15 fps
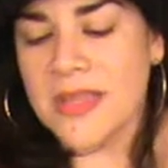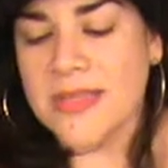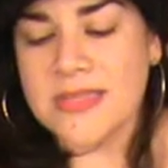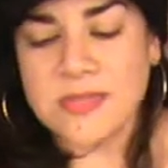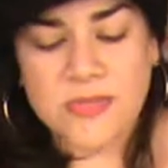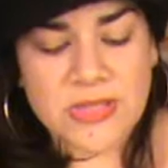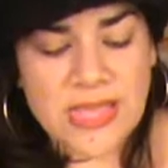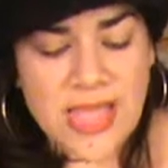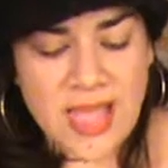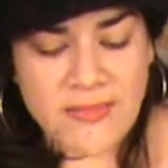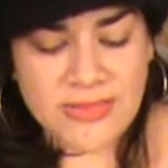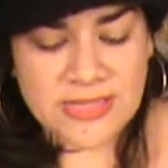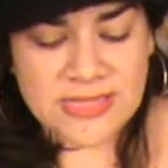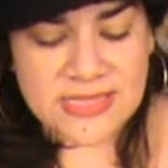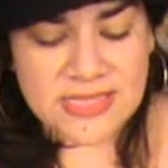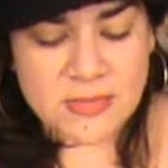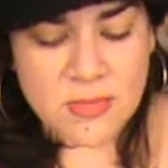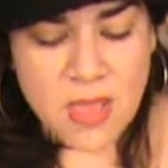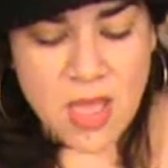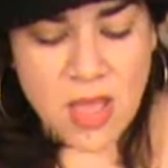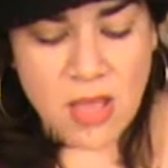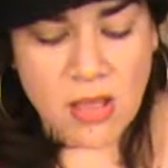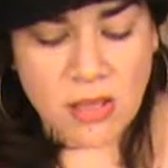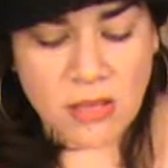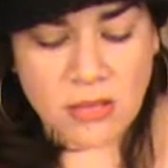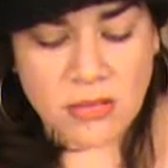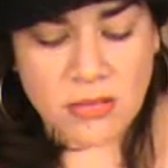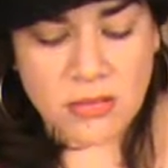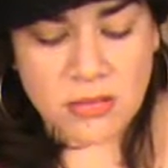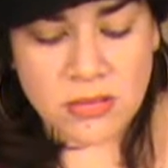doesn't really have any
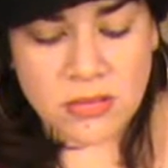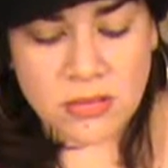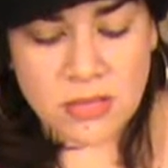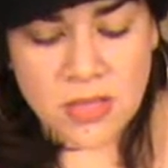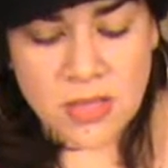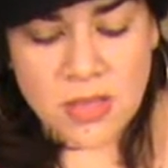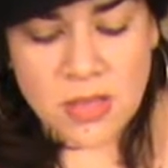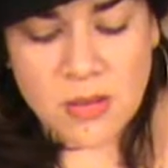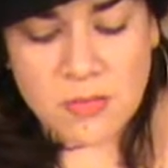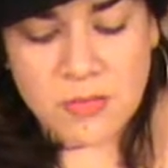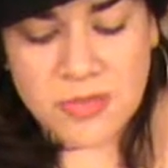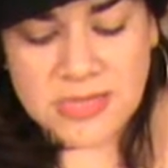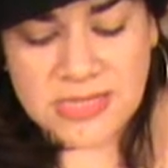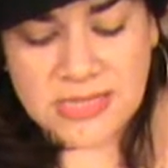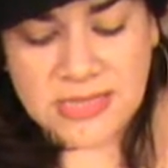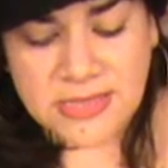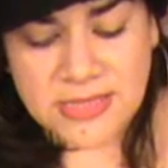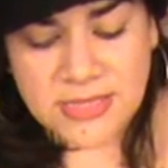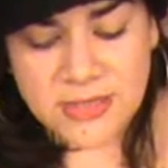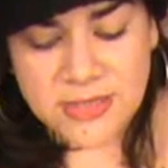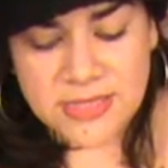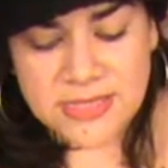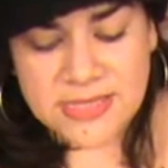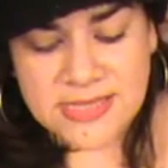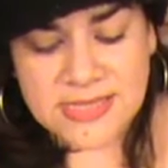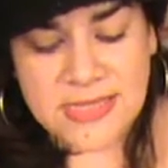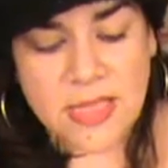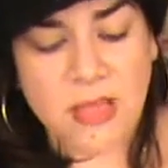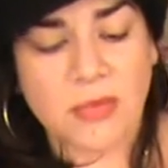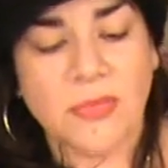smell, but the glitter
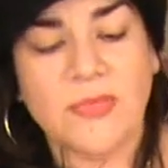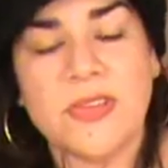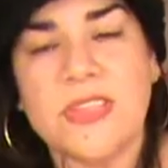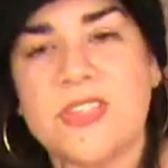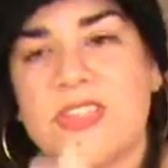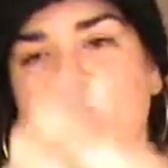itself is